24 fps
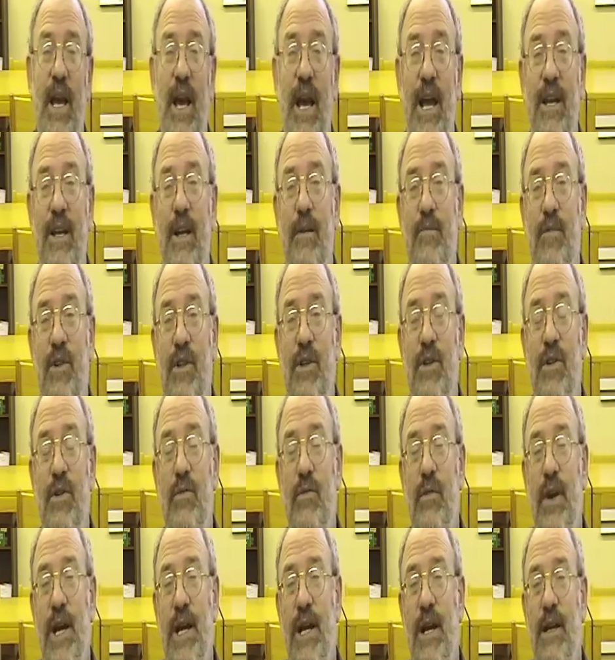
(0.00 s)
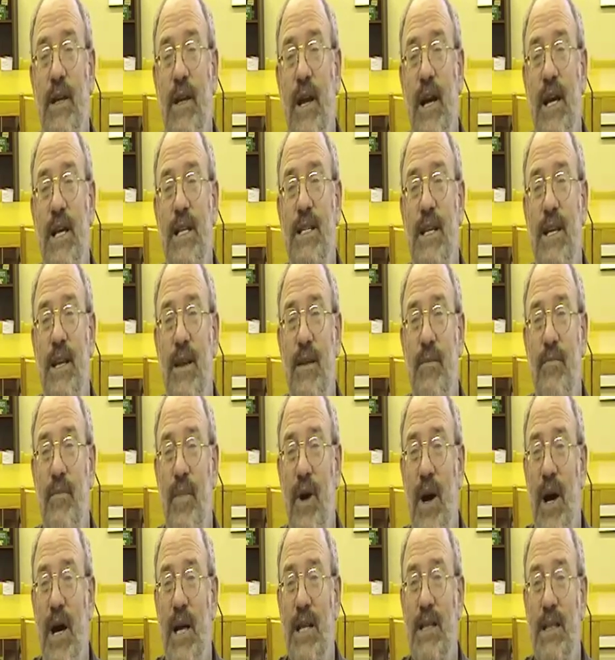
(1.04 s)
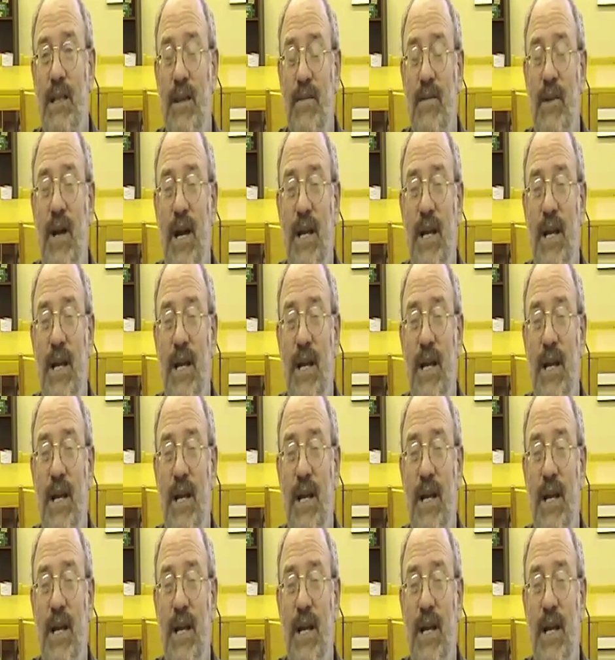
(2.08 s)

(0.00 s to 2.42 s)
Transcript: and number two, recognized in positive